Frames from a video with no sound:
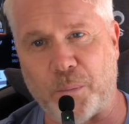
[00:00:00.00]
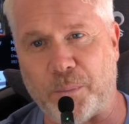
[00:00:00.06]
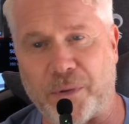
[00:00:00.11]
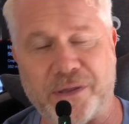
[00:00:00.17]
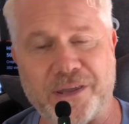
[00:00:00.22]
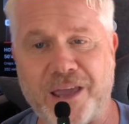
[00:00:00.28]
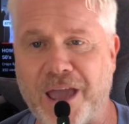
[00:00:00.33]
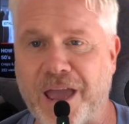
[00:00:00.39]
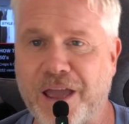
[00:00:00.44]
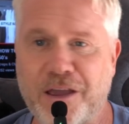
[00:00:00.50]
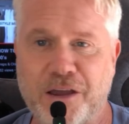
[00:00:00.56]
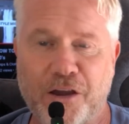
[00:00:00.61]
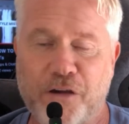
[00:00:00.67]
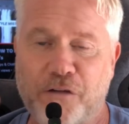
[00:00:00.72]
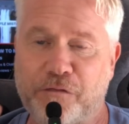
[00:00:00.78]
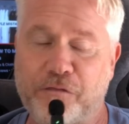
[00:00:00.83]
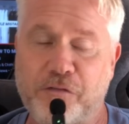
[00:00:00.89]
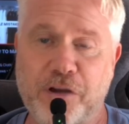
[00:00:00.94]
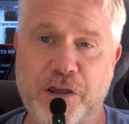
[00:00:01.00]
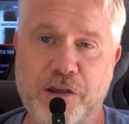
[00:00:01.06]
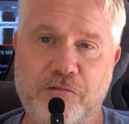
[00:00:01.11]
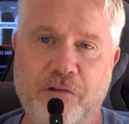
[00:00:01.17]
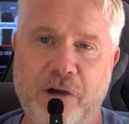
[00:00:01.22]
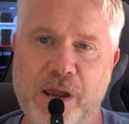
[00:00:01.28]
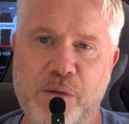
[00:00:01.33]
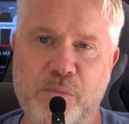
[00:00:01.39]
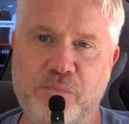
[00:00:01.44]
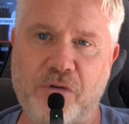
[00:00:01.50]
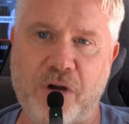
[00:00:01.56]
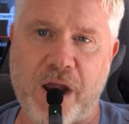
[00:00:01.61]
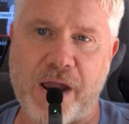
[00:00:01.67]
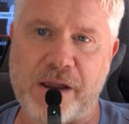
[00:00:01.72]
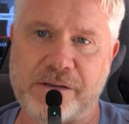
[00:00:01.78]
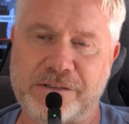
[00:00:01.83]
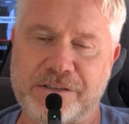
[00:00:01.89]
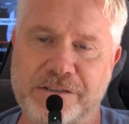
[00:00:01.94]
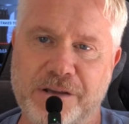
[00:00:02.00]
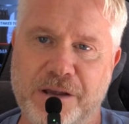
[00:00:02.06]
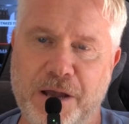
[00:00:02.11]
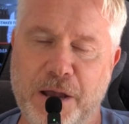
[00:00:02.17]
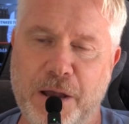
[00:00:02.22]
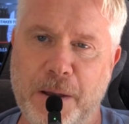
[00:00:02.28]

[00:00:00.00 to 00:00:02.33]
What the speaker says: But yeah, three great brands.